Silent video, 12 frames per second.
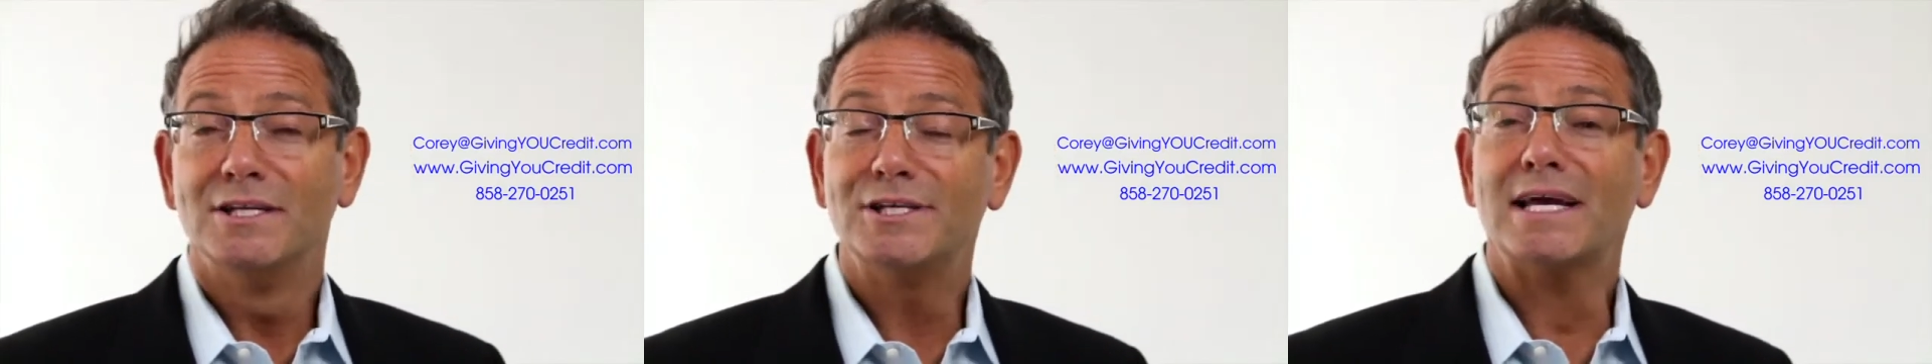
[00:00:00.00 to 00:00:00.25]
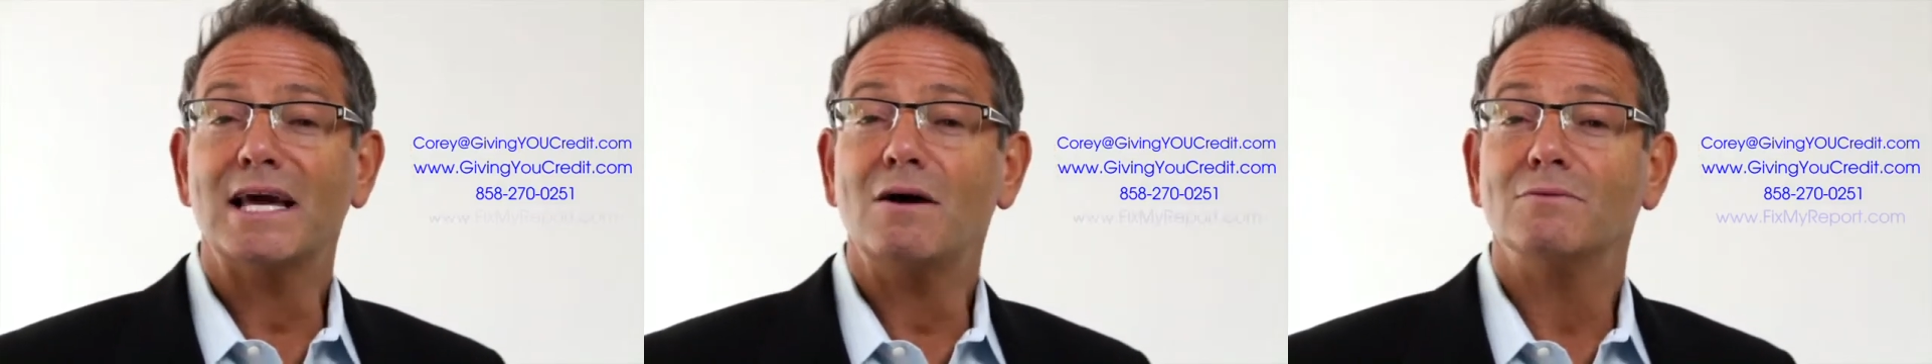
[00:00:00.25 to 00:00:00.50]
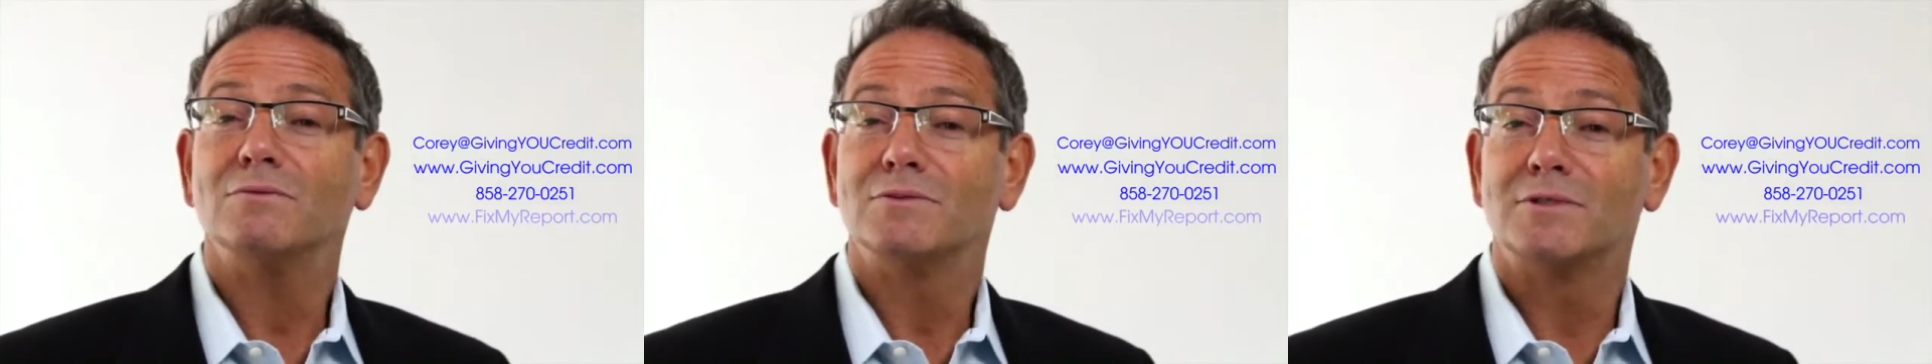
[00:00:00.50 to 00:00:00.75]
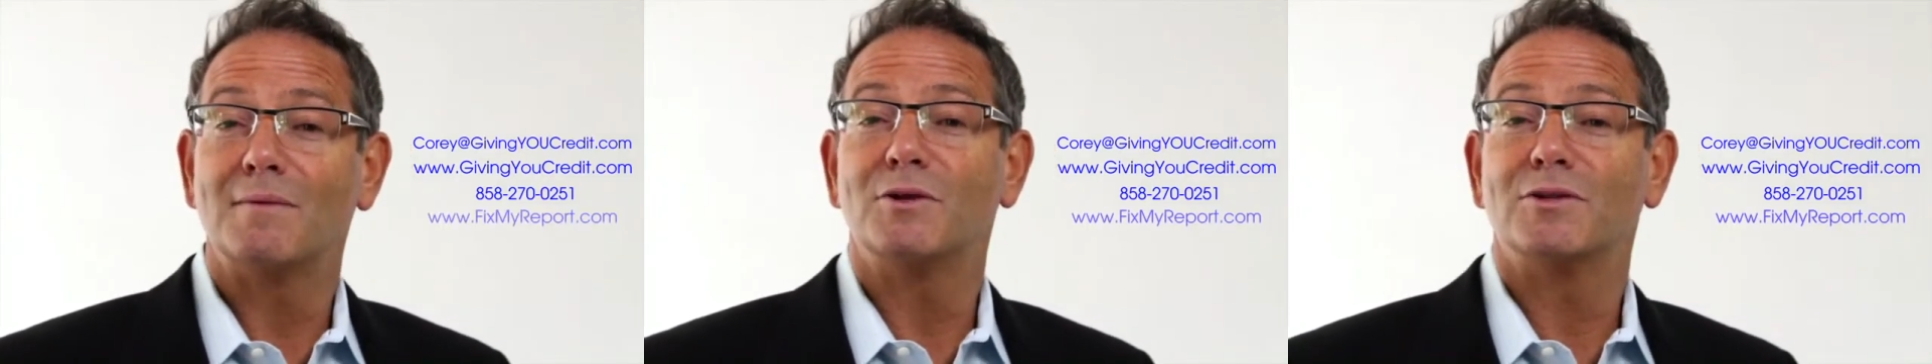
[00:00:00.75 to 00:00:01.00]
check out
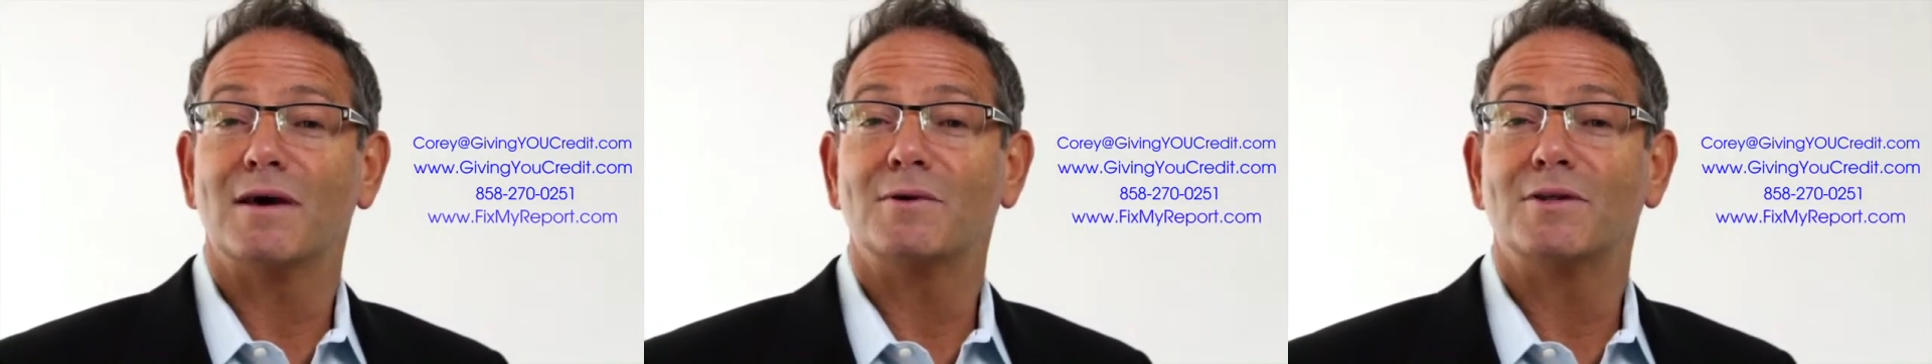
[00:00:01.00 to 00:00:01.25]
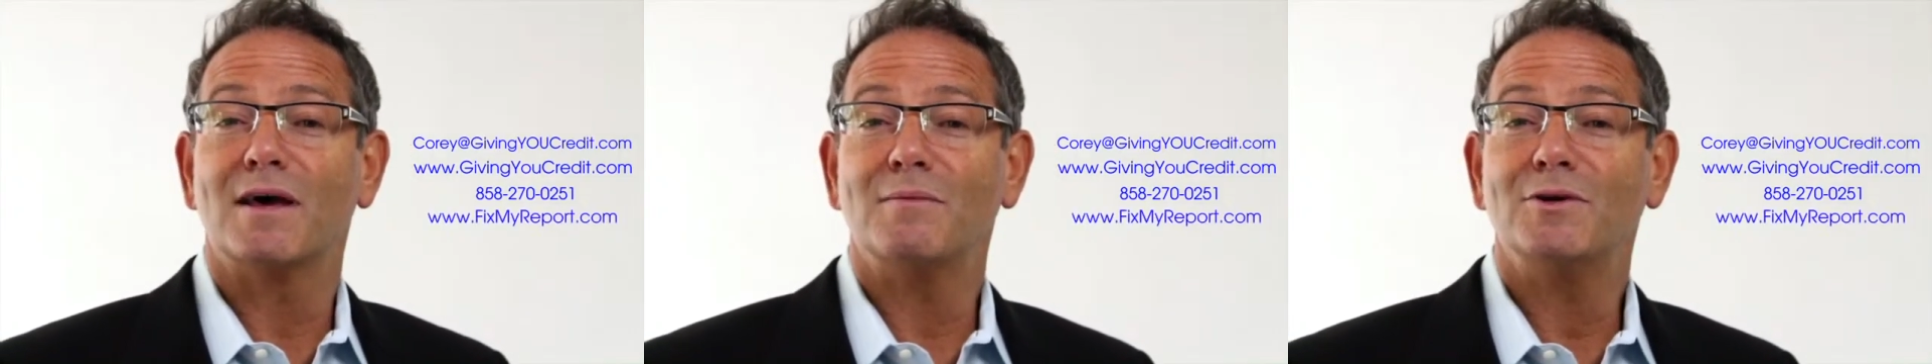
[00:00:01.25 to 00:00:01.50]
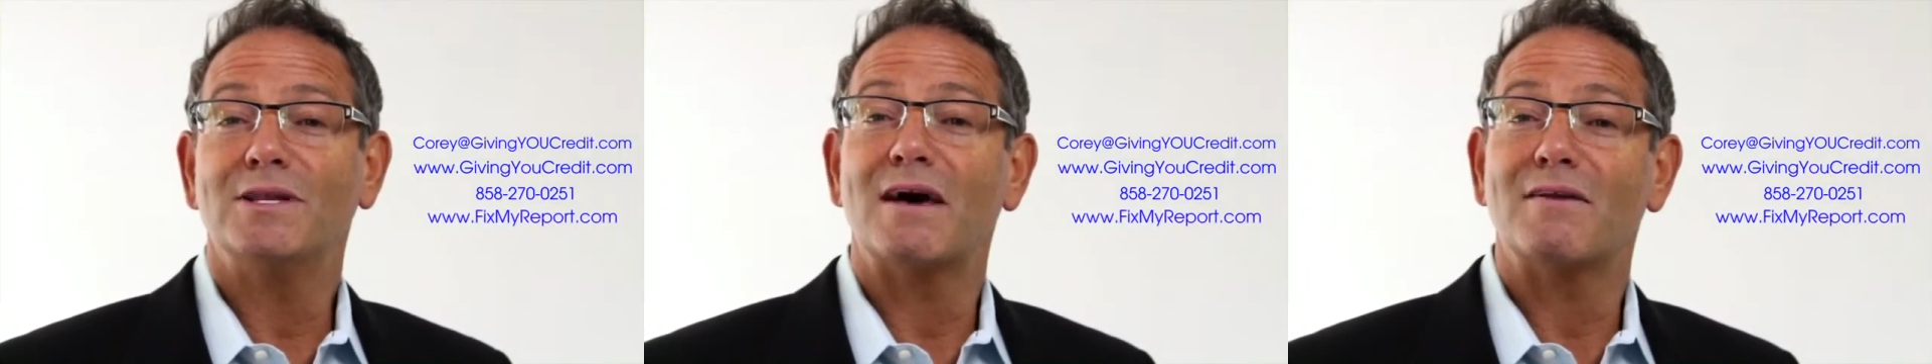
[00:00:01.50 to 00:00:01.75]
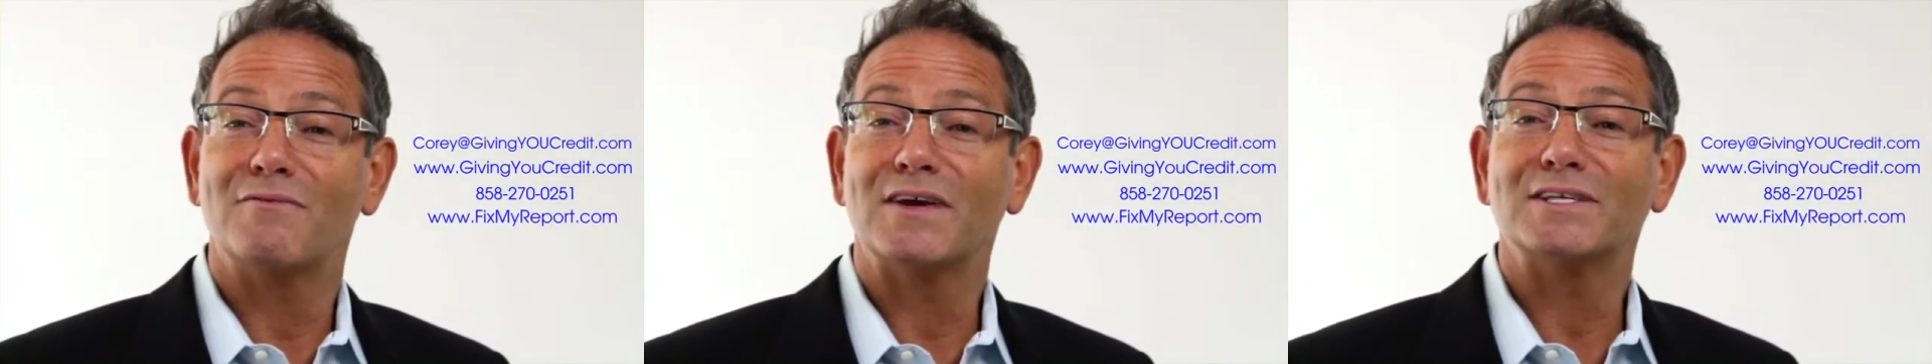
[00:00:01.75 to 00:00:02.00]

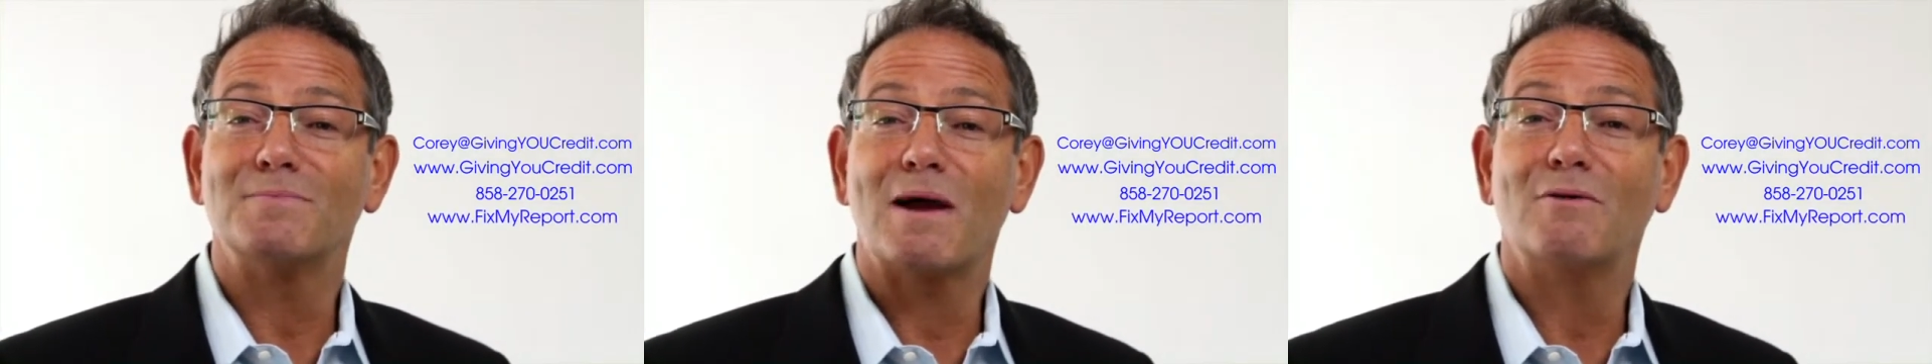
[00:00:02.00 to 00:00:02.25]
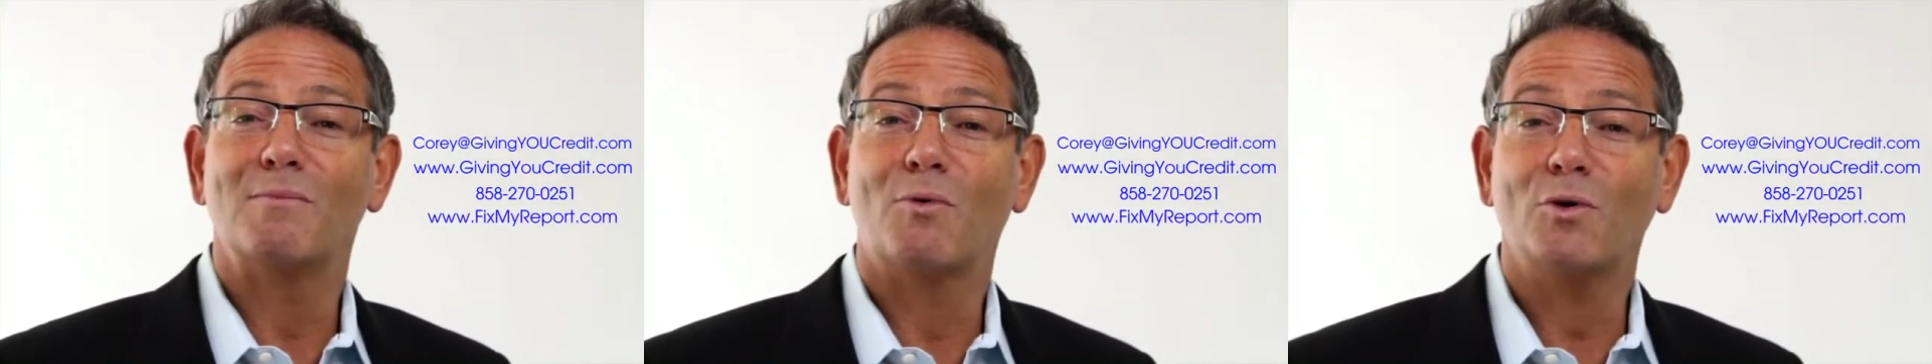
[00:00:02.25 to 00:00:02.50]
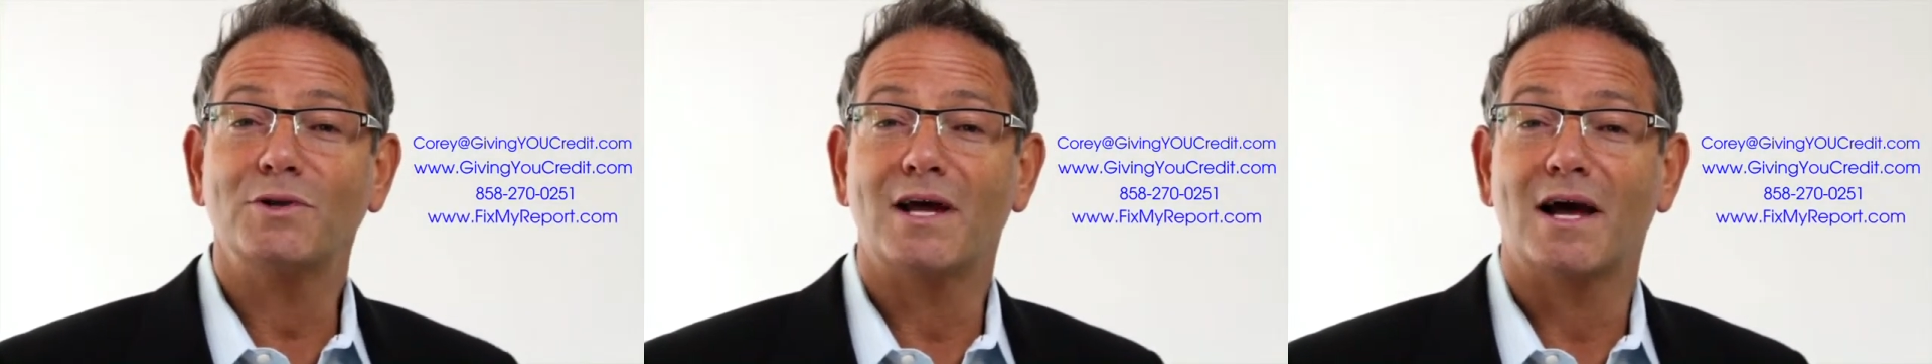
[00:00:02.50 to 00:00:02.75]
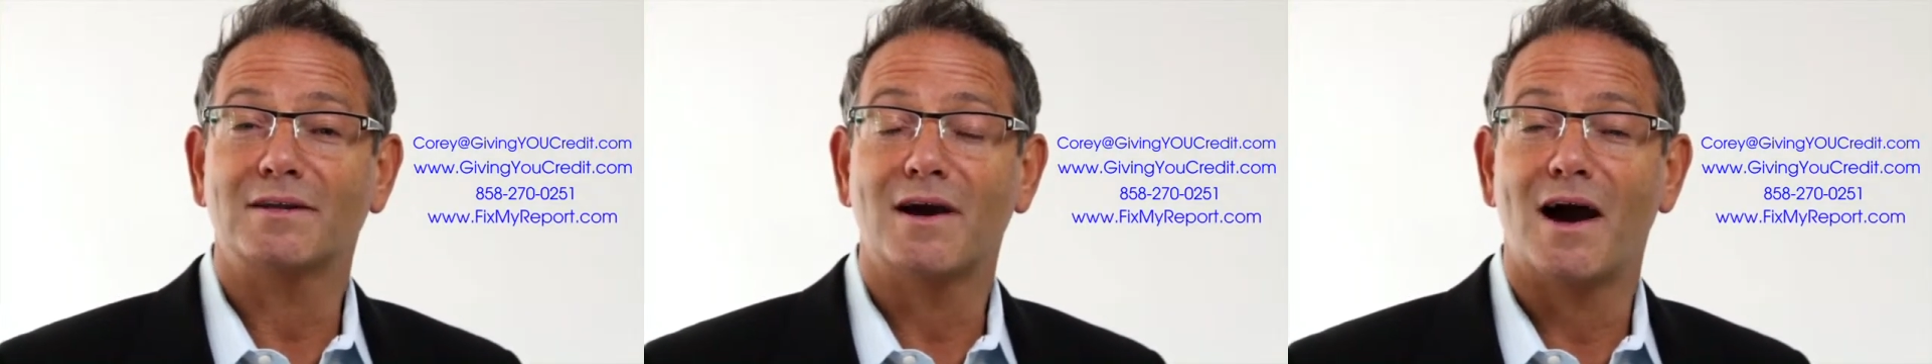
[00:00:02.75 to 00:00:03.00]

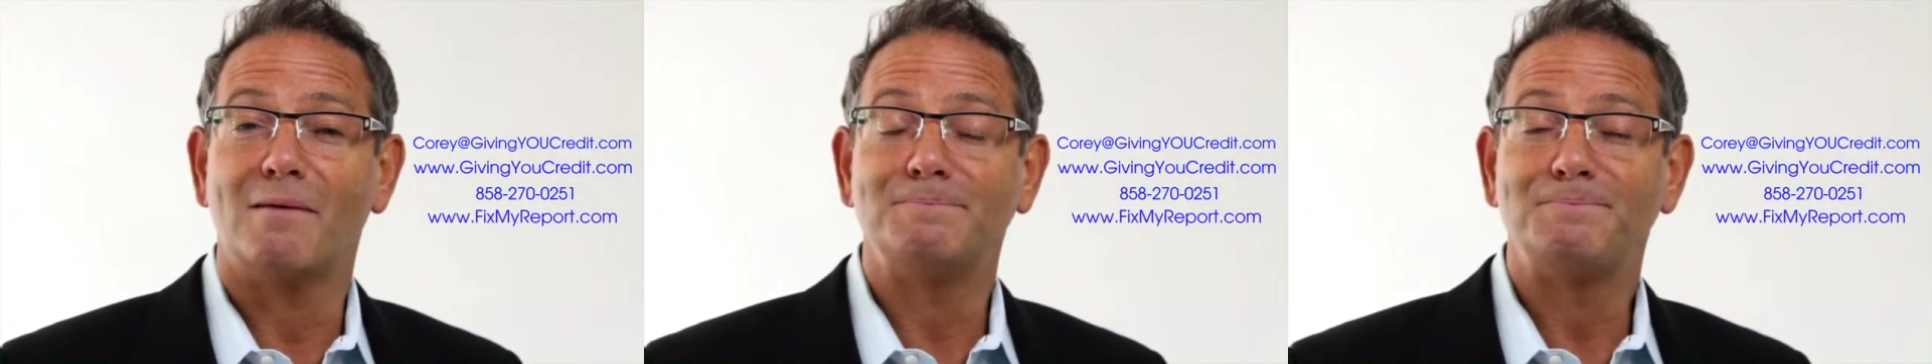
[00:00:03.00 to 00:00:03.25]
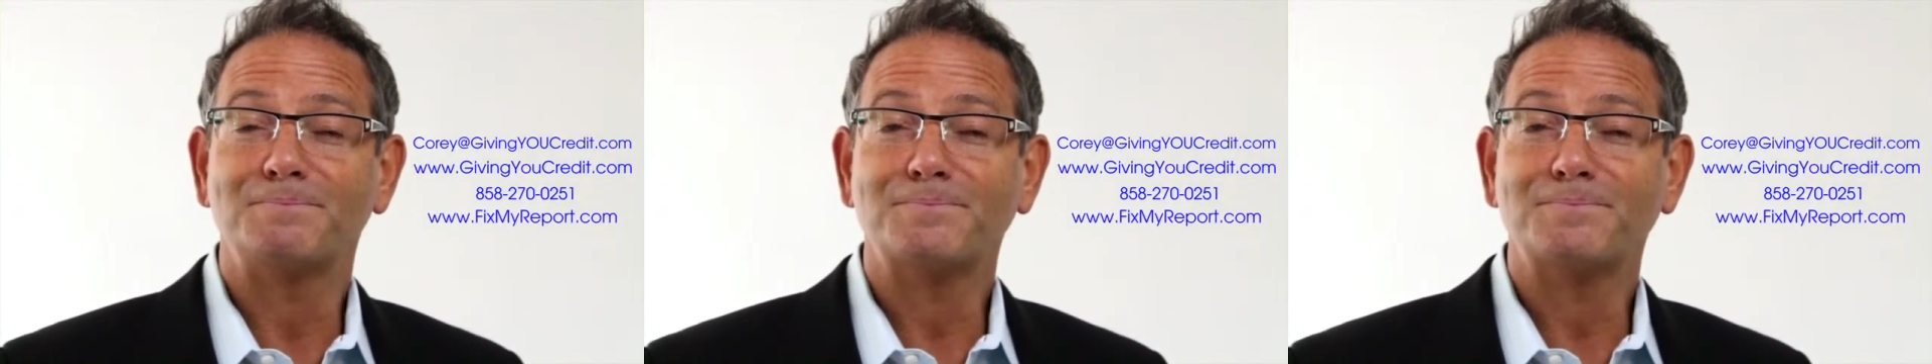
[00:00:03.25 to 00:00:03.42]
www.fixmyreport.com.